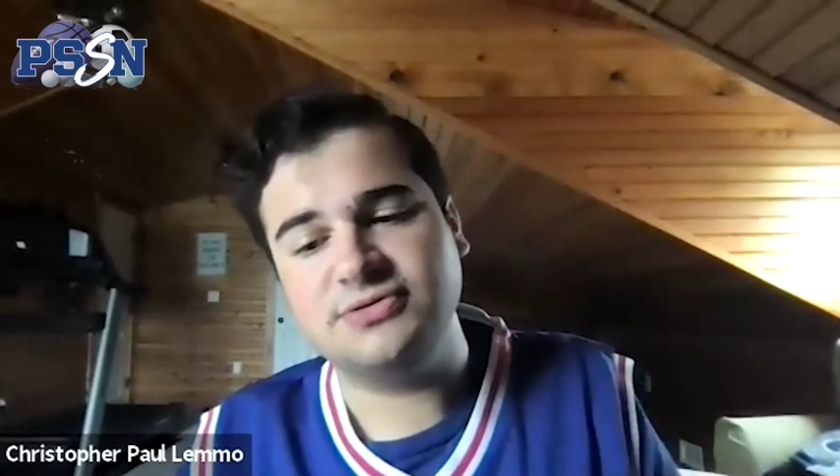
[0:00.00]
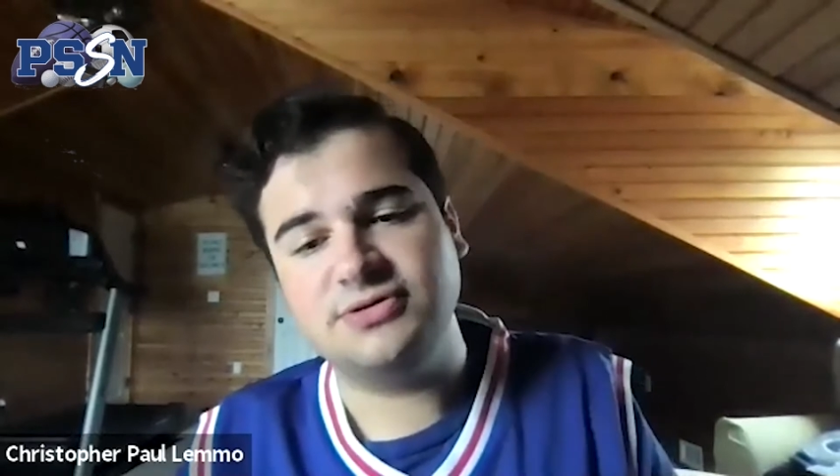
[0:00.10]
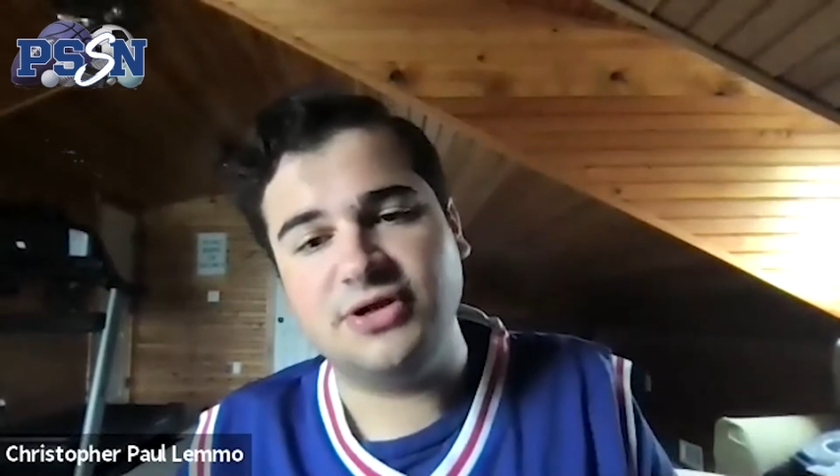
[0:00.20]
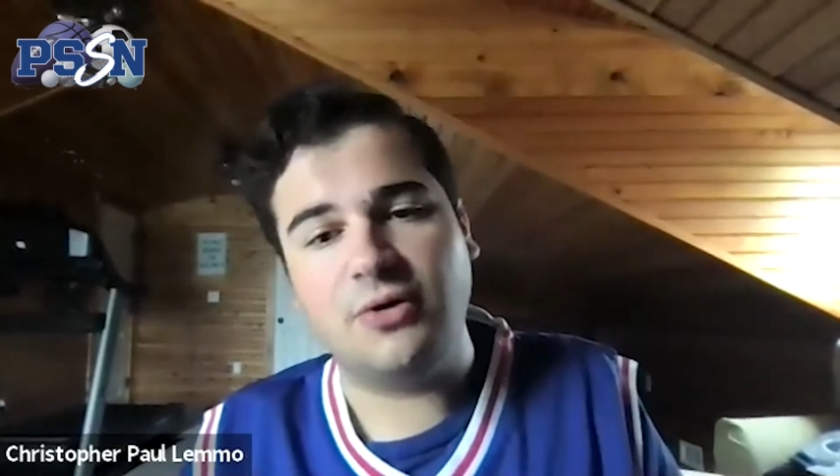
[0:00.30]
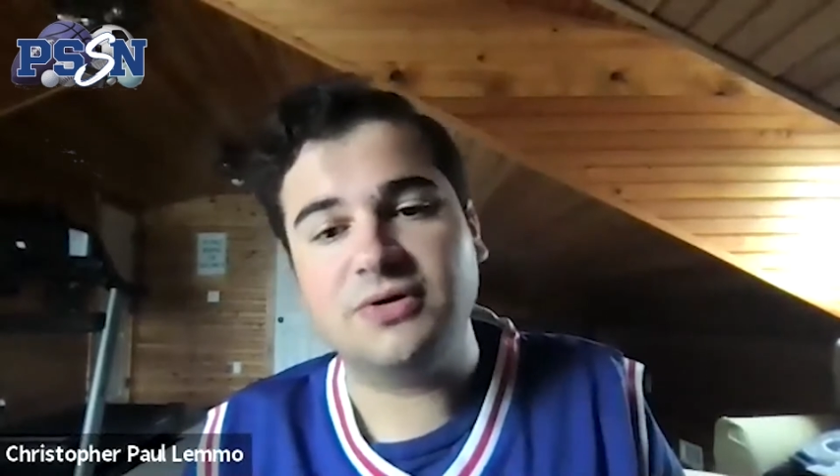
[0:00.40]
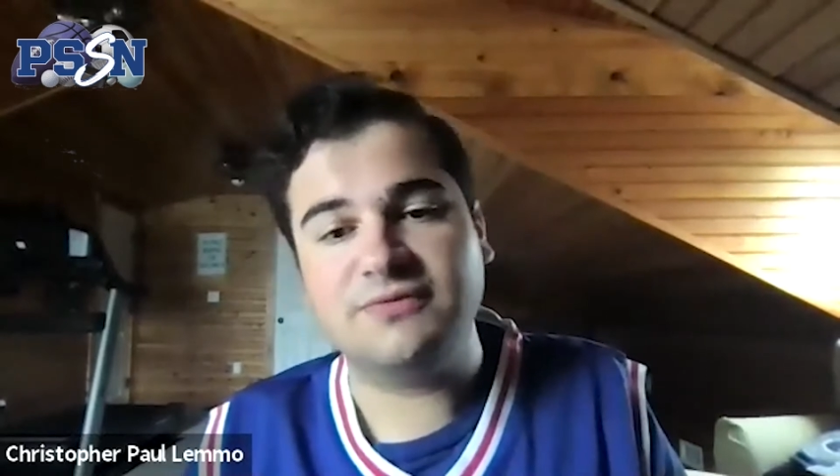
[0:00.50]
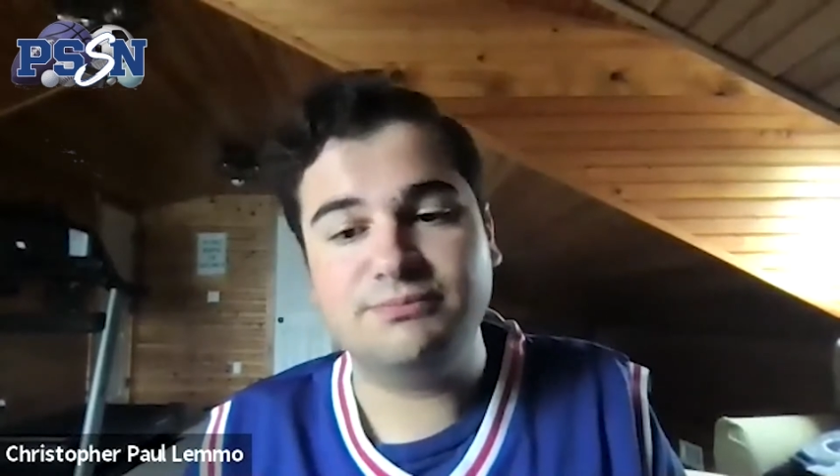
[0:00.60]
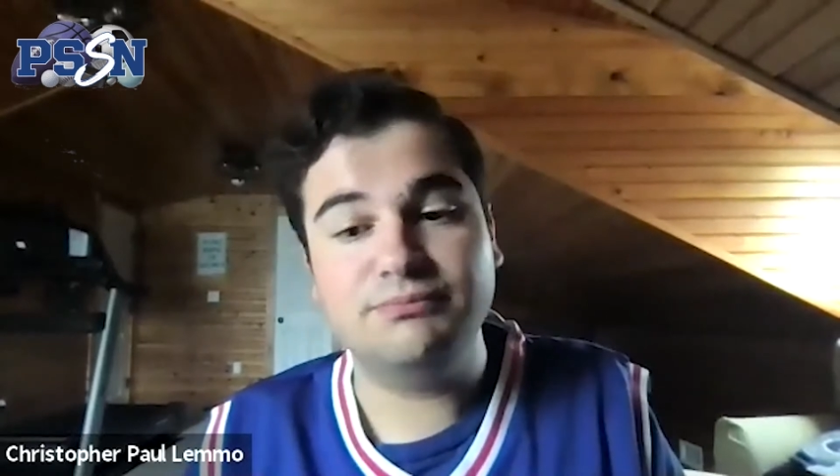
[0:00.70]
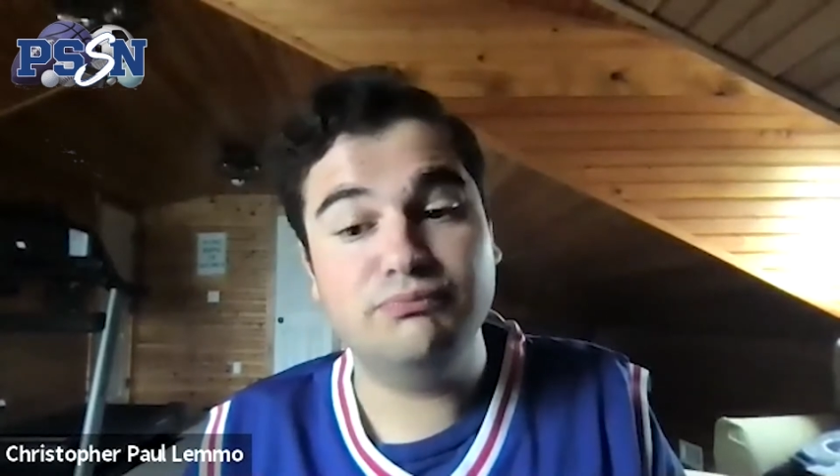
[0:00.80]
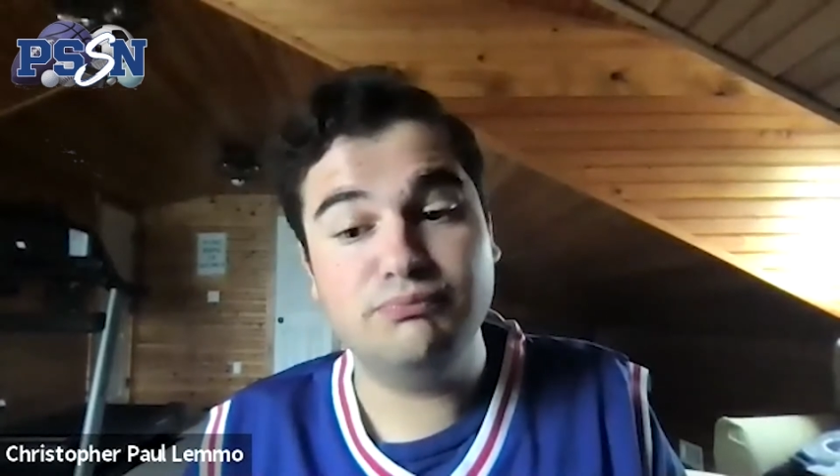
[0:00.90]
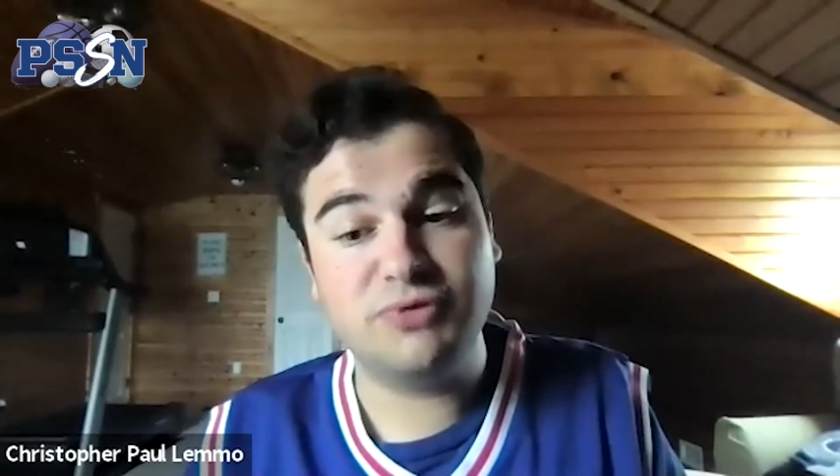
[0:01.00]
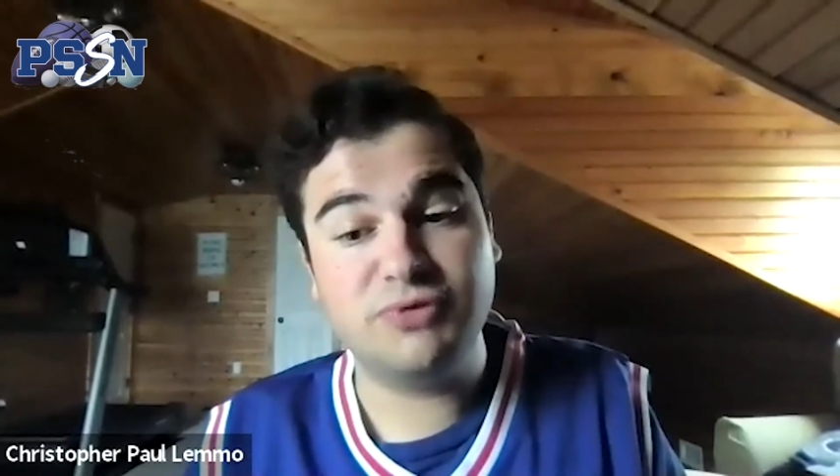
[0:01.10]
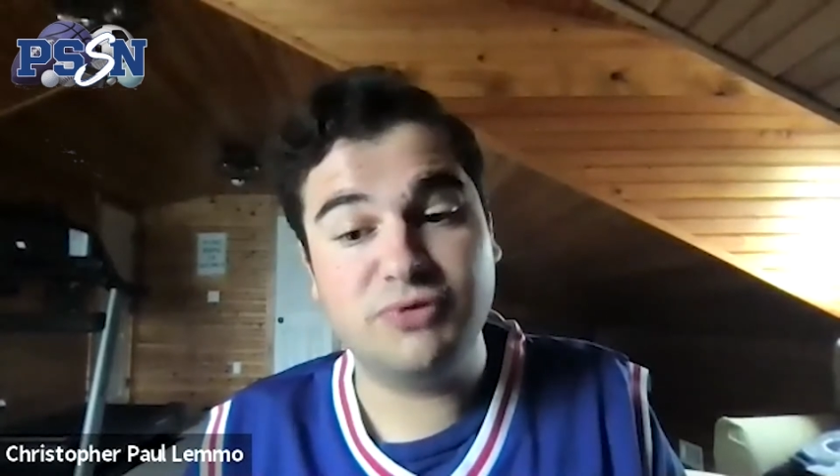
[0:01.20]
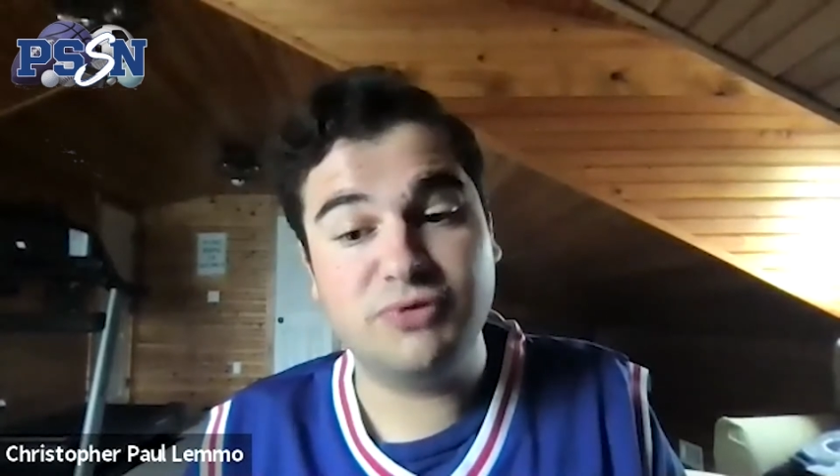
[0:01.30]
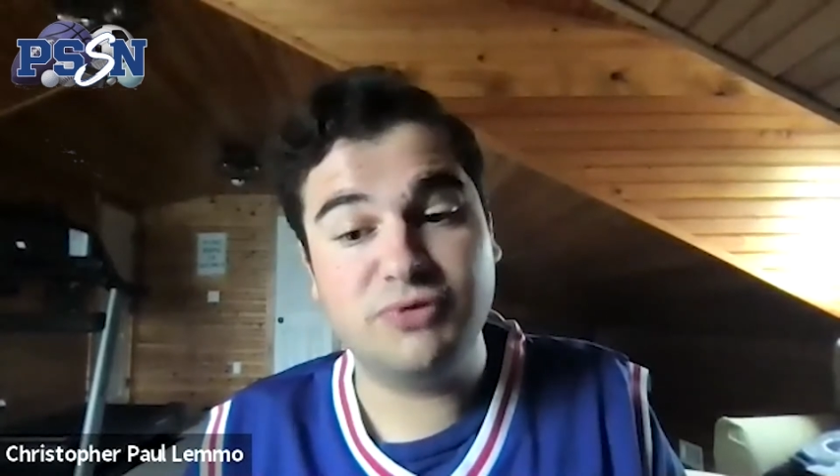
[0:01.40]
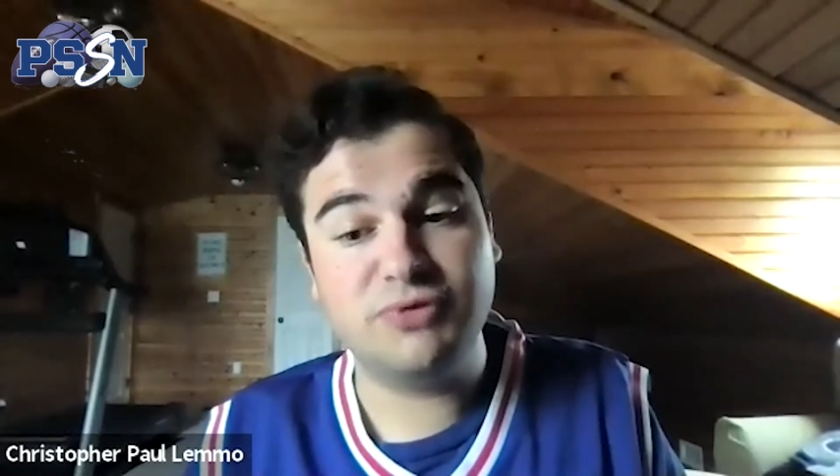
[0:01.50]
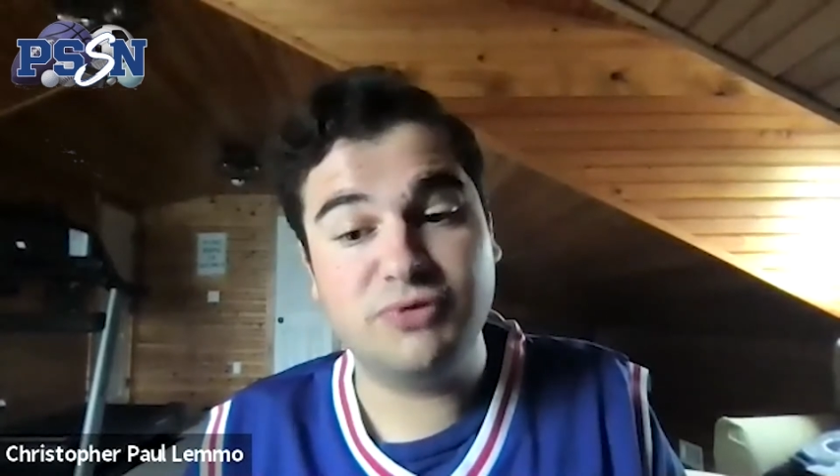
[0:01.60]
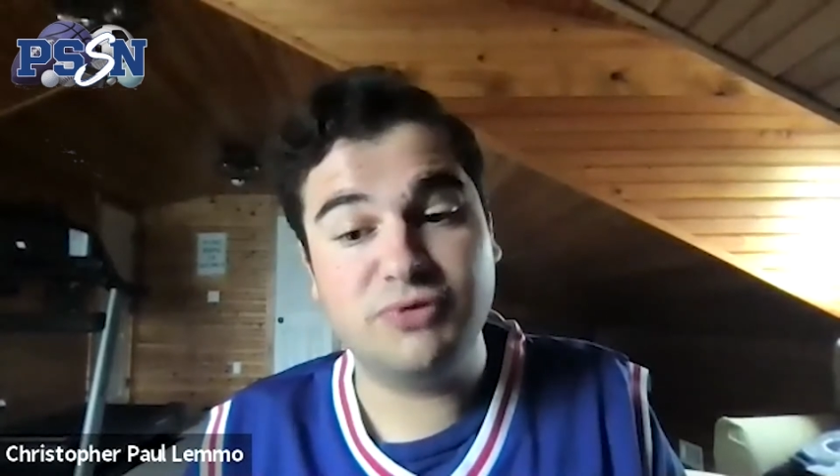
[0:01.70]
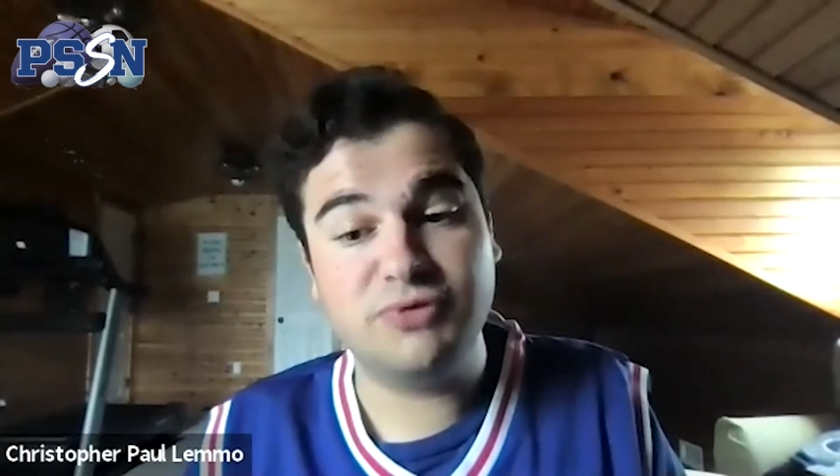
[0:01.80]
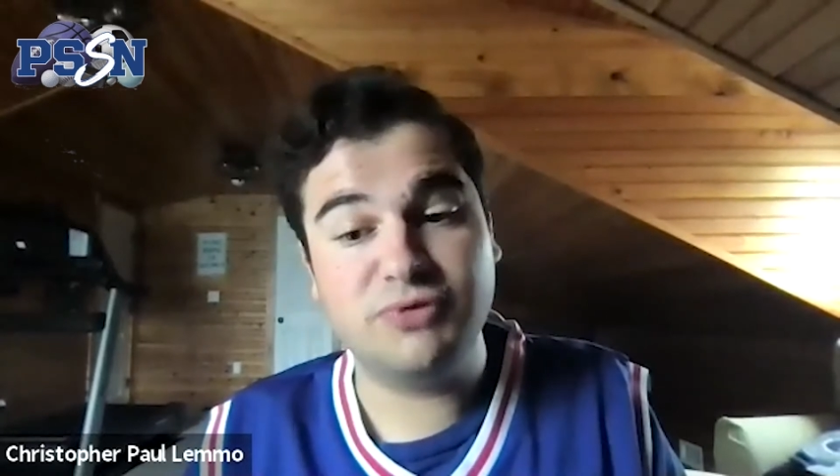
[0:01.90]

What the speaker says: were complaining a lot